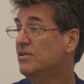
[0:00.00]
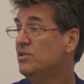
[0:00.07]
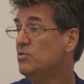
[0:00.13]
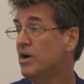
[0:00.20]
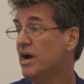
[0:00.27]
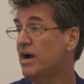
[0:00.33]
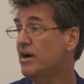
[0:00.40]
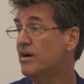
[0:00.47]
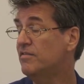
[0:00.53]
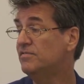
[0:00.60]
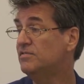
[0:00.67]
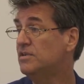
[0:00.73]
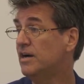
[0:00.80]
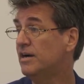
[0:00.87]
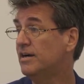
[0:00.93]
you
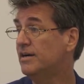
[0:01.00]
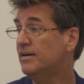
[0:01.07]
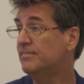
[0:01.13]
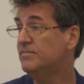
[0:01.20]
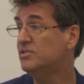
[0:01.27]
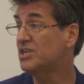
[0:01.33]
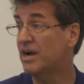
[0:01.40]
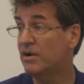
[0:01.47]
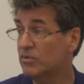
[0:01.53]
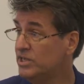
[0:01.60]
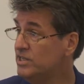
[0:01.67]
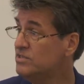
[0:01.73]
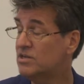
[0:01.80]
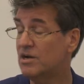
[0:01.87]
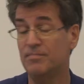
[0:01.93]
have uh,
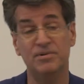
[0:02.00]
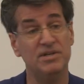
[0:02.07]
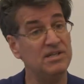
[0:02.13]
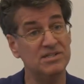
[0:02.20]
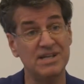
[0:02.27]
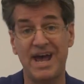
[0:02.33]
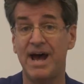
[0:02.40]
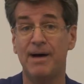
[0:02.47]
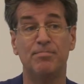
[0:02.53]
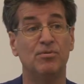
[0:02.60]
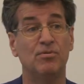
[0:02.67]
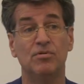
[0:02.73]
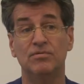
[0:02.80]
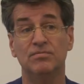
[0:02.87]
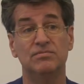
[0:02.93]
Taiwanese companies,
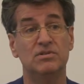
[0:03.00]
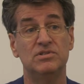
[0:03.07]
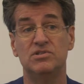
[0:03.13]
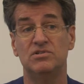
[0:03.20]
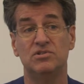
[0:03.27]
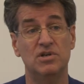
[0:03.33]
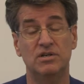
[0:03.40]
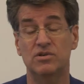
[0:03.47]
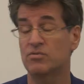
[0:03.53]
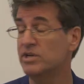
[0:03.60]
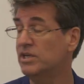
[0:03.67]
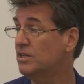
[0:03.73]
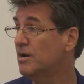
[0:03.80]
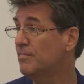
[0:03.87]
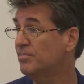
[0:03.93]
Apple, uh,
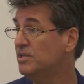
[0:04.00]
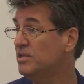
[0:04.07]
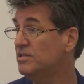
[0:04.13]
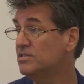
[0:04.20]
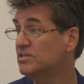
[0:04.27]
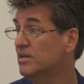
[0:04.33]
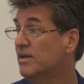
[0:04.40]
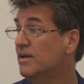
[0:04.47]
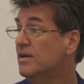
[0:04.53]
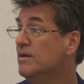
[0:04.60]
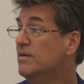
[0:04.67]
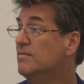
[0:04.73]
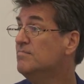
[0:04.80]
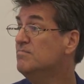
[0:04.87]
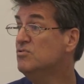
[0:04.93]
Korean companies,
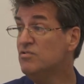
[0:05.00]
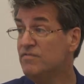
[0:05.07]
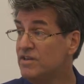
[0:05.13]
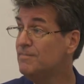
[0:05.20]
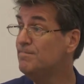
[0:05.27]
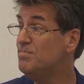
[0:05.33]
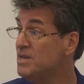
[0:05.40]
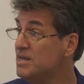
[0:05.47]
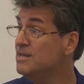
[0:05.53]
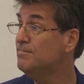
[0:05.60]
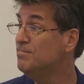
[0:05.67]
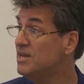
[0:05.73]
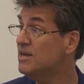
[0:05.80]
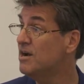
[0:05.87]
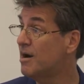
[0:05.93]
moving
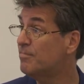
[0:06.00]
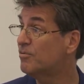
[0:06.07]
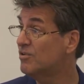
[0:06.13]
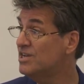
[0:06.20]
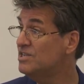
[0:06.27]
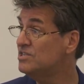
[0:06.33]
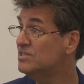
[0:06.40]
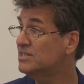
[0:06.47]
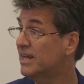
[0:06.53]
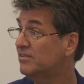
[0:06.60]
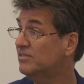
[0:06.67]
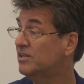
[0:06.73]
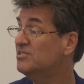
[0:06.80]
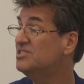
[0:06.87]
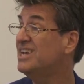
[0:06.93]
big, big operations
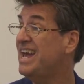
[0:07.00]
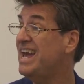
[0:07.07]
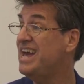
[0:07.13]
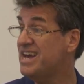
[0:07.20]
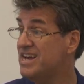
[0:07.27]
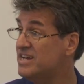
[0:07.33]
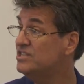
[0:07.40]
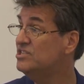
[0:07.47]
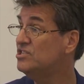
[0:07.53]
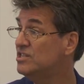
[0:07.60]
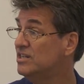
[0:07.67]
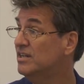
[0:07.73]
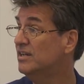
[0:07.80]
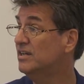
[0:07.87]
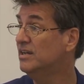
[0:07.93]
out there to hedge
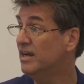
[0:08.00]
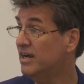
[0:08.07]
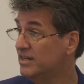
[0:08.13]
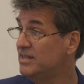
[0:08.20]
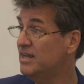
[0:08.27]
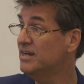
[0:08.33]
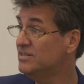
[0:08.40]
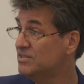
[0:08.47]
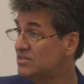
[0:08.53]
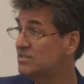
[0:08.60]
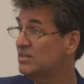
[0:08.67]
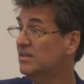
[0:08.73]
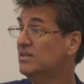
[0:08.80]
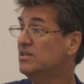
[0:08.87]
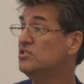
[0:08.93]

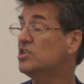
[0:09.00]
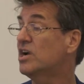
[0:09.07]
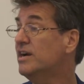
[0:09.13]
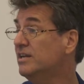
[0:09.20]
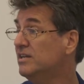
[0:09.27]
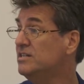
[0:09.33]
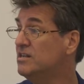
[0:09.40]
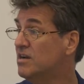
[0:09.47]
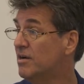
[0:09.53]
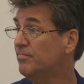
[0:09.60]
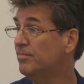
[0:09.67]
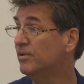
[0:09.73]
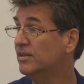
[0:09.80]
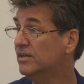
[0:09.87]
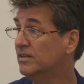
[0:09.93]
against China
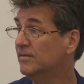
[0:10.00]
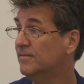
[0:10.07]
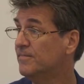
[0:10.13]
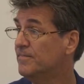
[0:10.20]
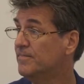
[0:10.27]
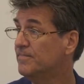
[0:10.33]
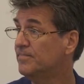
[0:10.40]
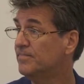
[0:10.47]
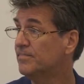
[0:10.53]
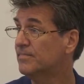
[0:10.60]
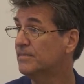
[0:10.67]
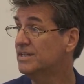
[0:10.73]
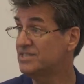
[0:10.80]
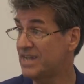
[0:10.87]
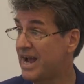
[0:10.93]
coupling.
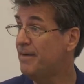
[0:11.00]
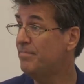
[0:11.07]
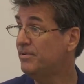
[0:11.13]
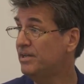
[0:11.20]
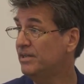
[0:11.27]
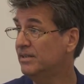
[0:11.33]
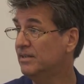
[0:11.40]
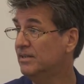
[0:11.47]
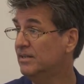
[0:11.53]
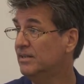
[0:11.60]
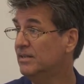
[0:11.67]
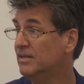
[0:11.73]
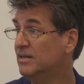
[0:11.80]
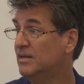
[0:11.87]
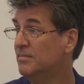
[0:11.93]
It's happening.
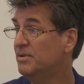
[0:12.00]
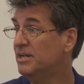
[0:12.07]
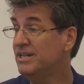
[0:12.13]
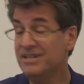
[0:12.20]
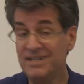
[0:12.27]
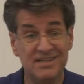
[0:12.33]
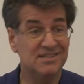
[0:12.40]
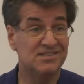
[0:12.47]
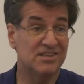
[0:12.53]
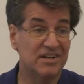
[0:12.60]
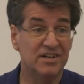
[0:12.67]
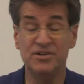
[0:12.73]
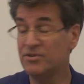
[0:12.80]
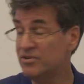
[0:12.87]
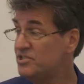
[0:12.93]
But India is an
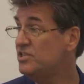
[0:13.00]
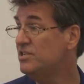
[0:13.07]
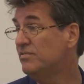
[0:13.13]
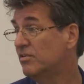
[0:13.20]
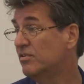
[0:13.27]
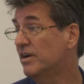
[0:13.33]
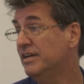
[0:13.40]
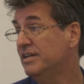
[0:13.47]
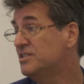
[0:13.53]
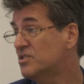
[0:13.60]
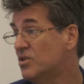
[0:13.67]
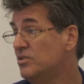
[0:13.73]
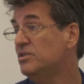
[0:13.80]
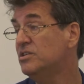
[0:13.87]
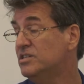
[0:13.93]
underachiever, and it's
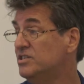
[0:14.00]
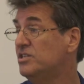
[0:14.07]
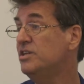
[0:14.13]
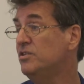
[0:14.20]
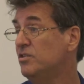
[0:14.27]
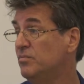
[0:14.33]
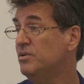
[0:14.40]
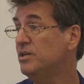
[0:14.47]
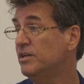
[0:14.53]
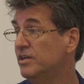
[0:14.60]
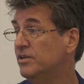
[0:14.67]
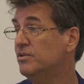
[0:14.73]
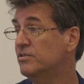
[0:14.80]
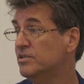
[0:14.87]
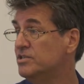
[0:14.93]
going to continue to be an
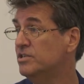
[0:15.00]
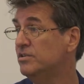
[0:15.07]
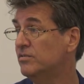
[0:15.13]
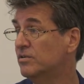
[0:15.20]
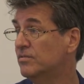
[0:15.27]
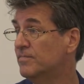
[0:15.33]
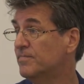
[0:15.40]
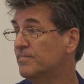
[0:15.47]
underachiever.